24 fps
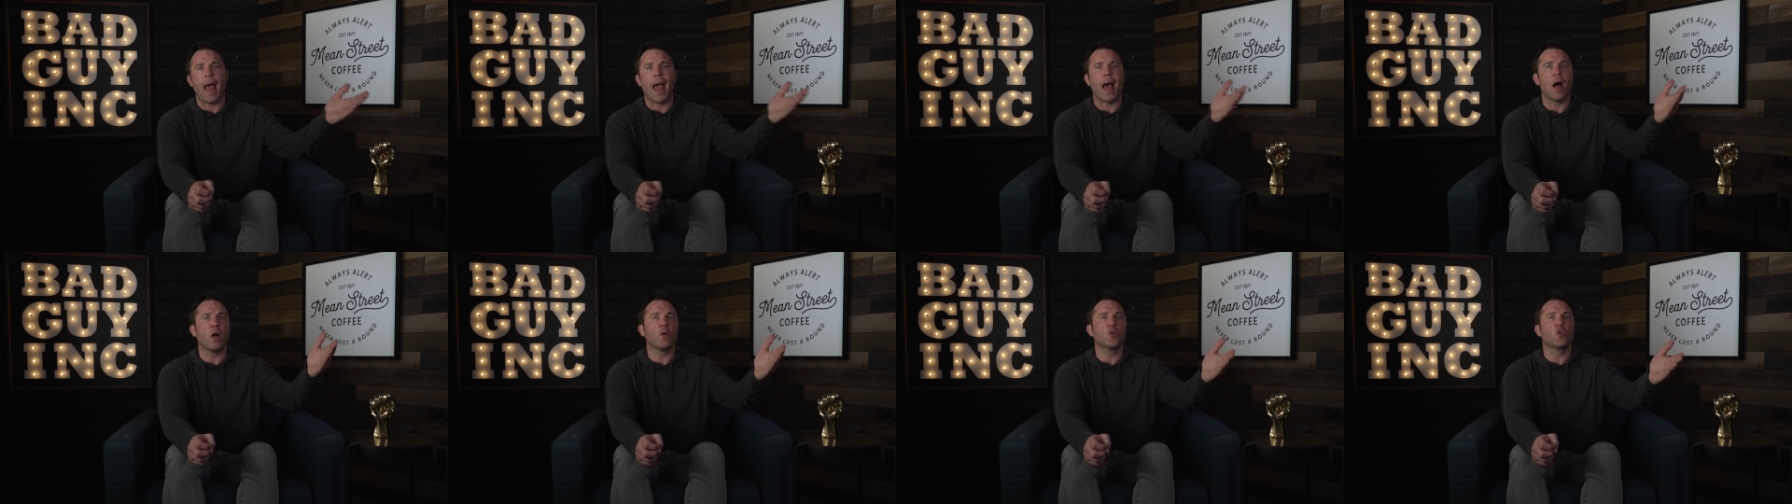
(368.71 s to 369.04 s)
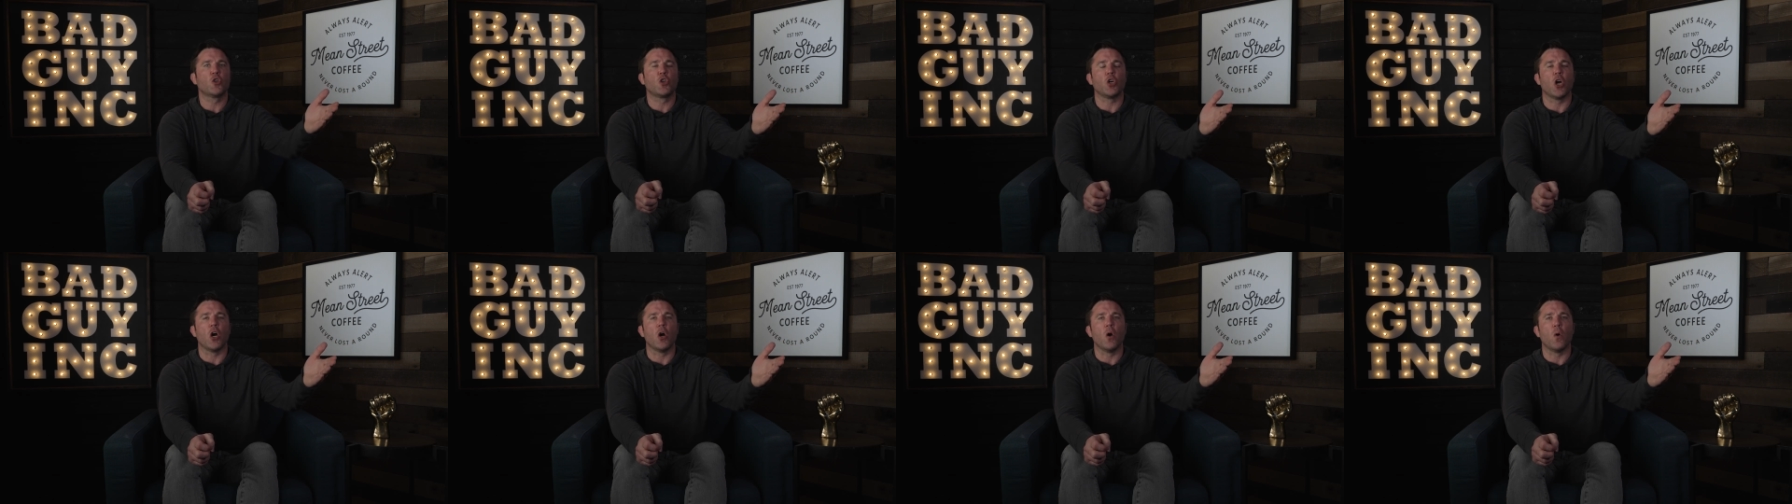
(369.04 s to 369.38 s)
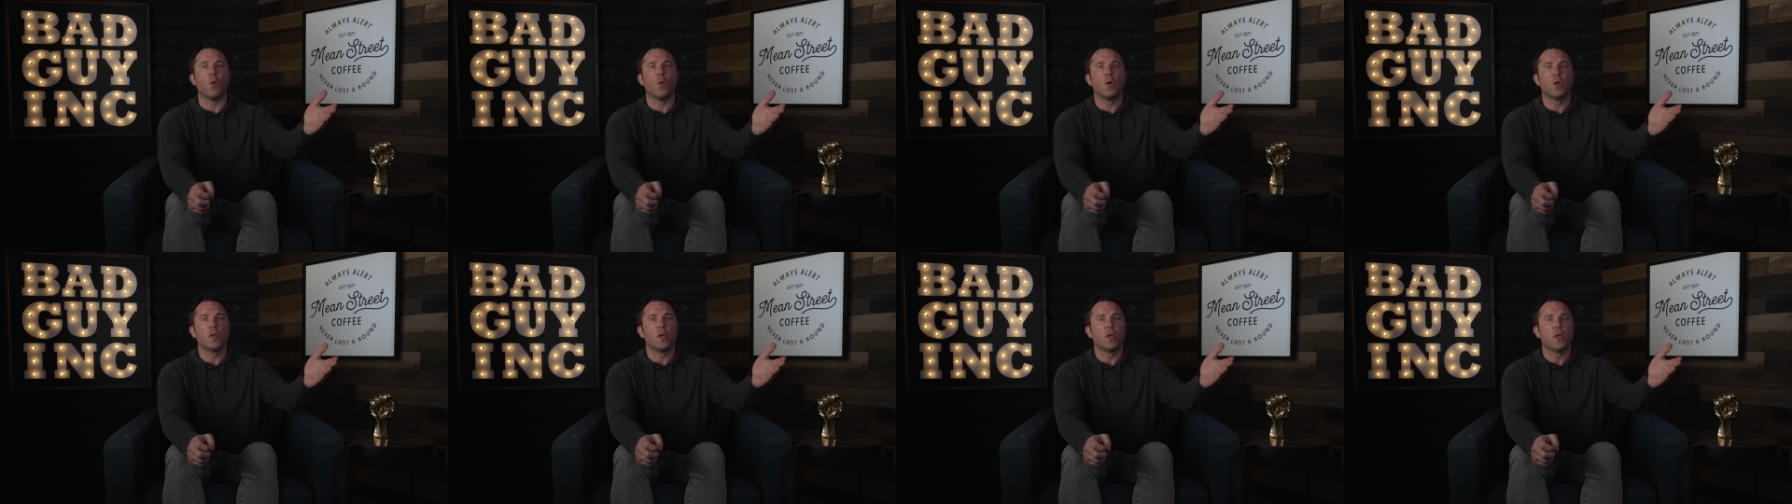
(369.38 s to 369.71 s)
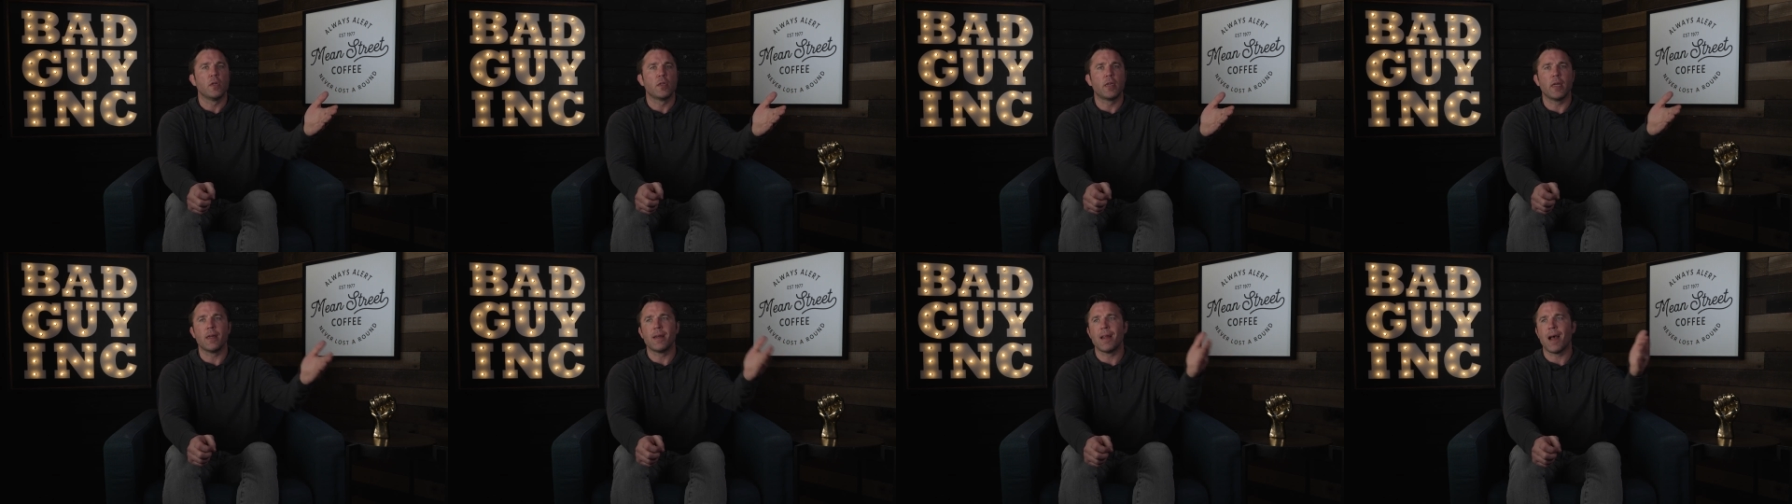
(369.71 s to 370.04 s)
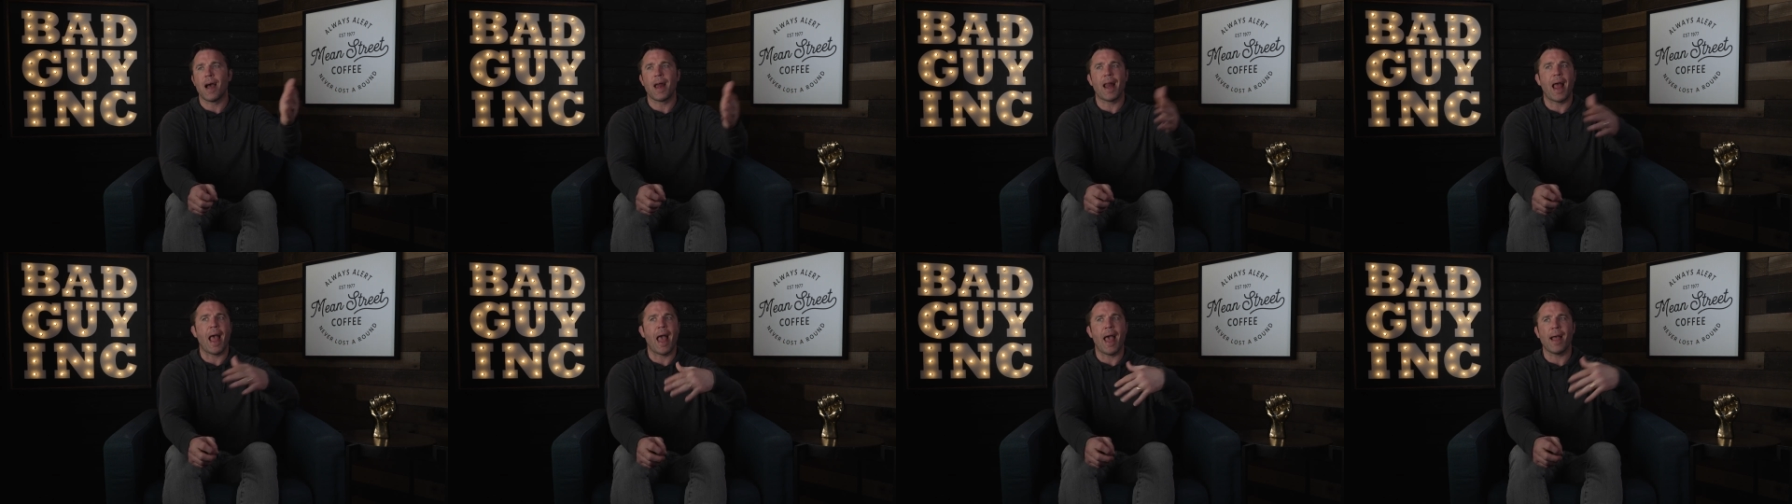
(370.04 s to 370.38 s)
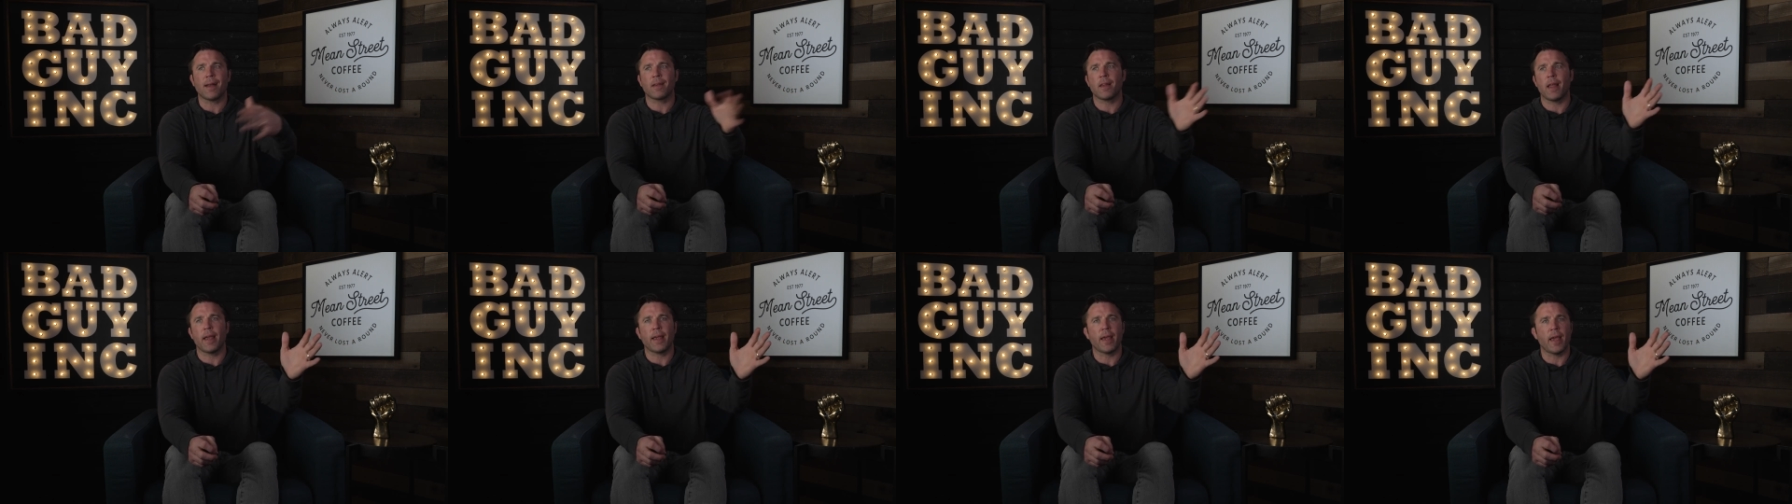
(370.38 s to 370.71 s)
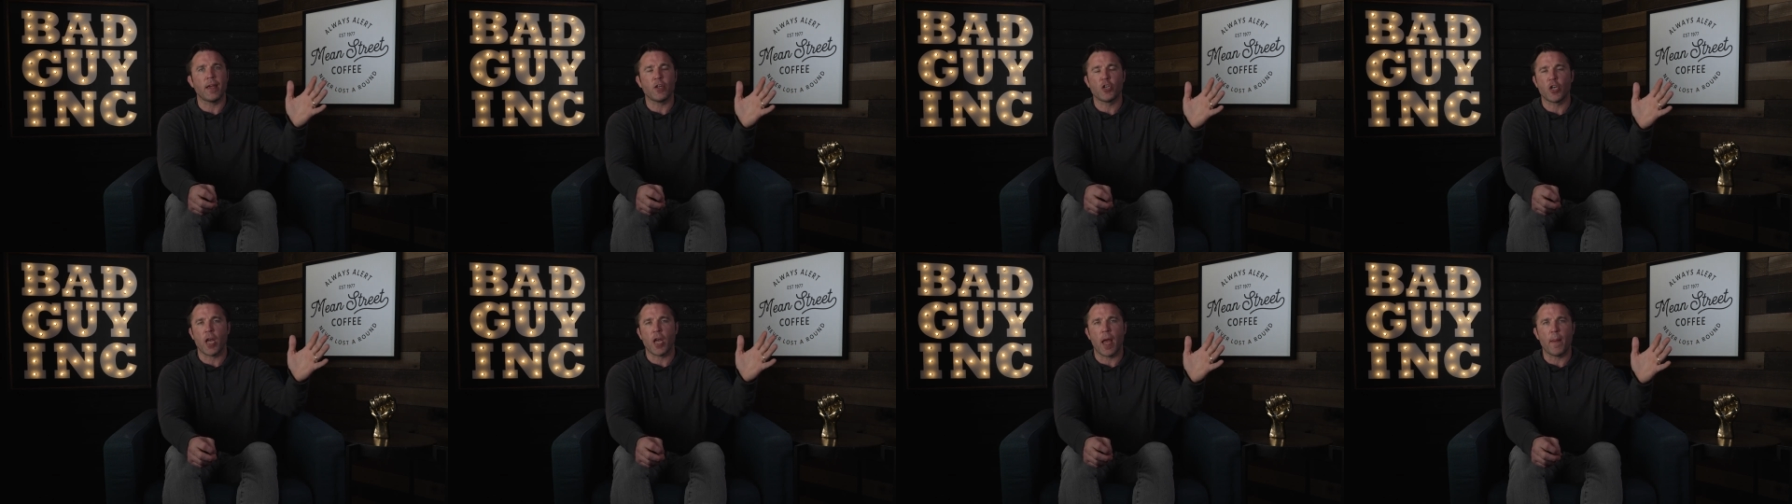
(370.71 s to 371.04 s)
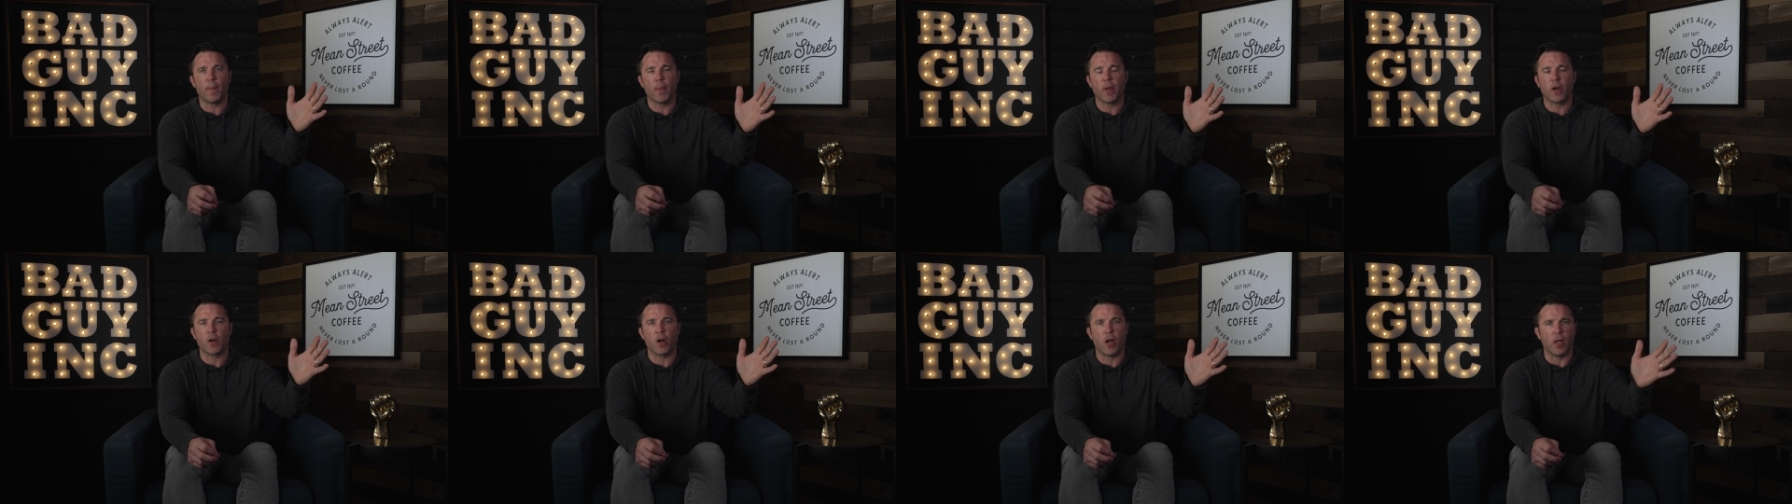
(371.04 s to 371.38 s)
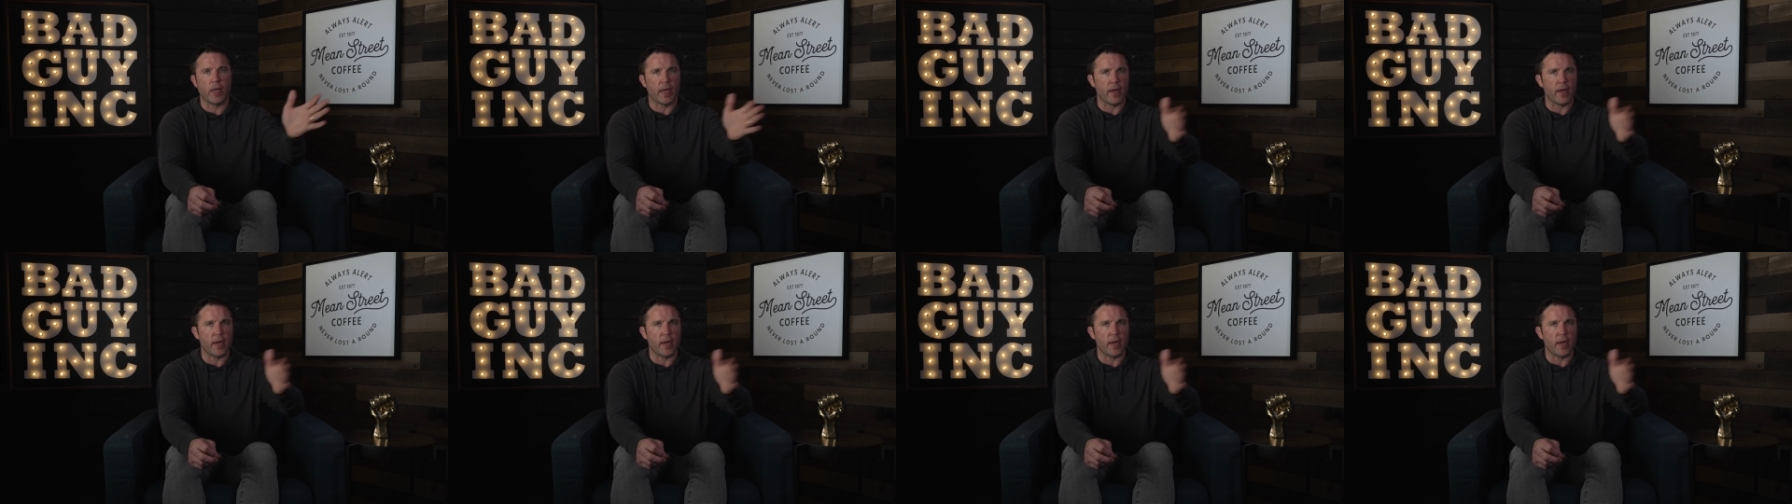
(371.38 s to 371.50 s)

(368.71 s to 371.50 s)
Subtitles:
Aljo did not act like a champion at all.